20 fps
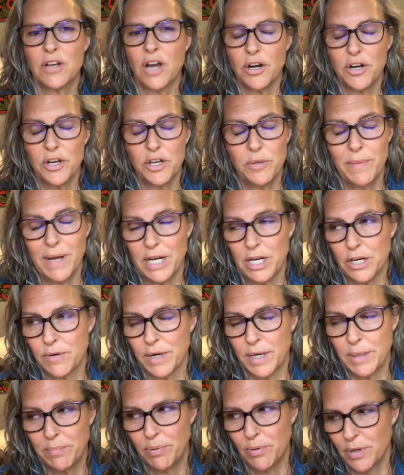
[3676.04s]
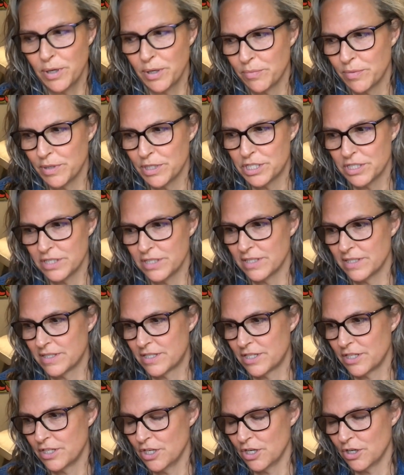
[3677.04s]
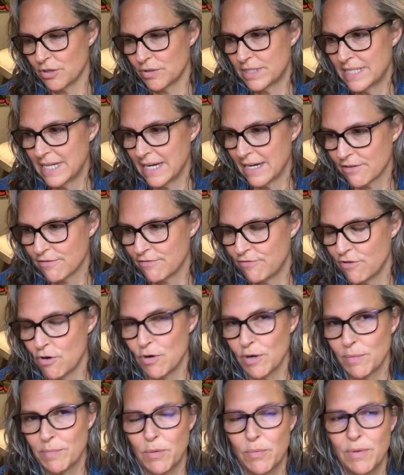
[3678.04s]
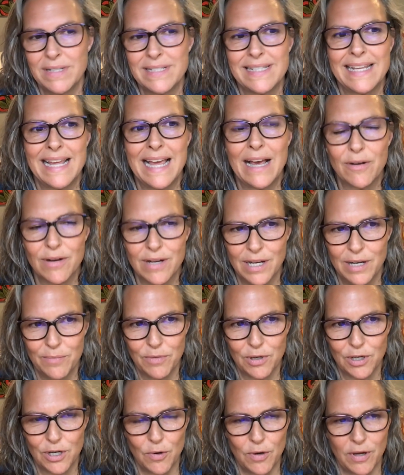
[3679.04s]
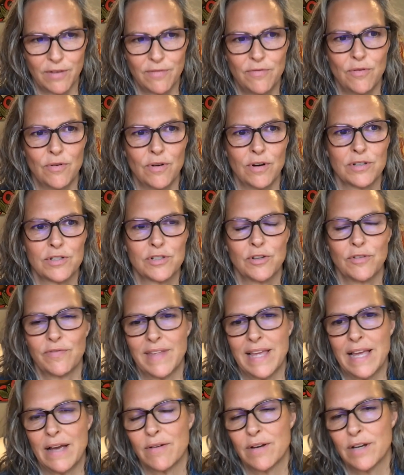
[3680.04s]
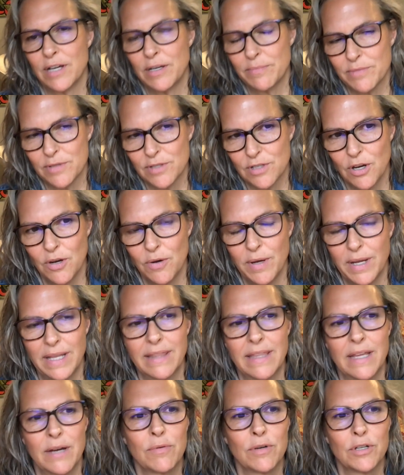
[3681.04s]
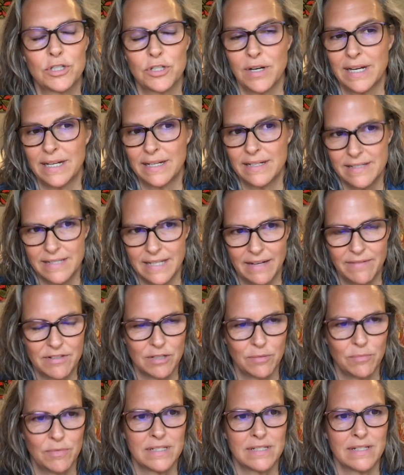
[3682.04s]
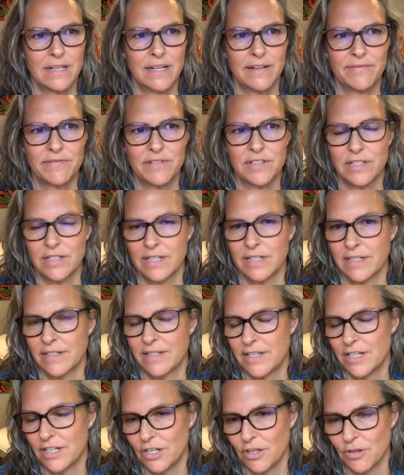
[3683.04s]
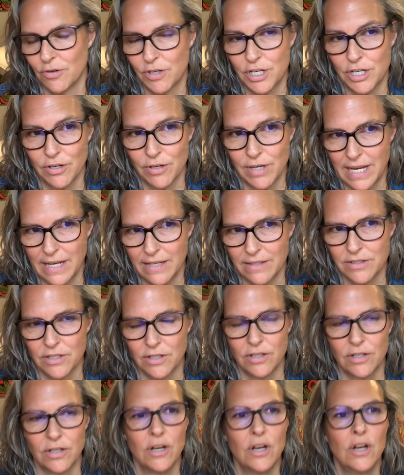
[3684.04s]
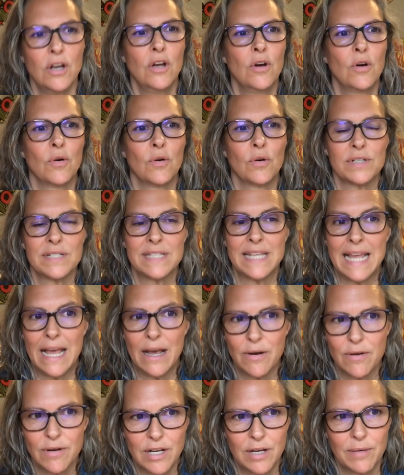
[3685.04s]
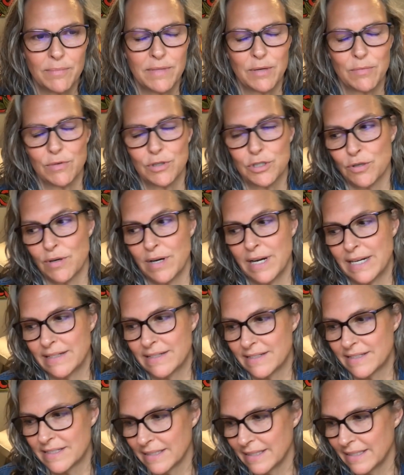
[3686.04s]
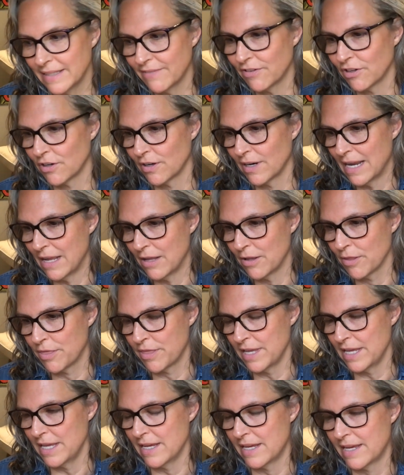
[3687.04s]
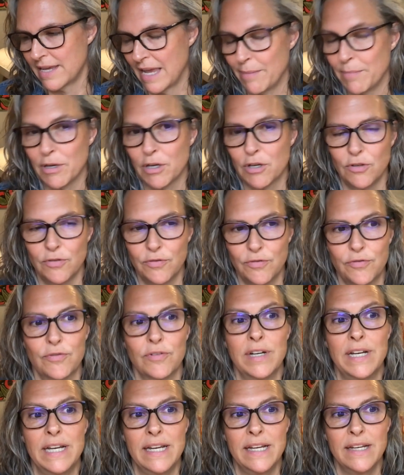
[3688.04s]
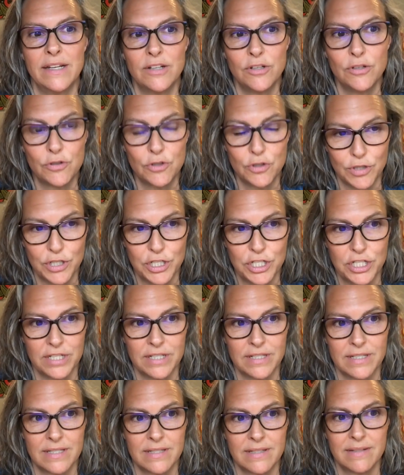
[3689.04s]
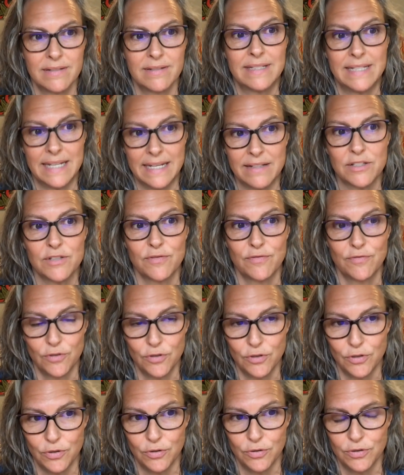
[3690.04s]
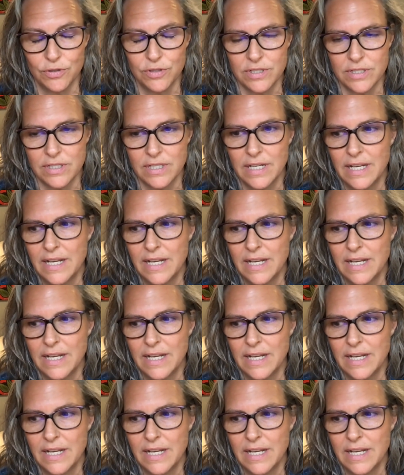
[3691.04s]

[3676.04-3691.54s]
Carter, you made a great point, which is, tech forward, but what's the outcome we're going for? So if the outcome's going that we're trying to save someone's life to, cure cancer, or is the outcome that we're trying to deliver healthy, chemical-free, nutritious, dense foods?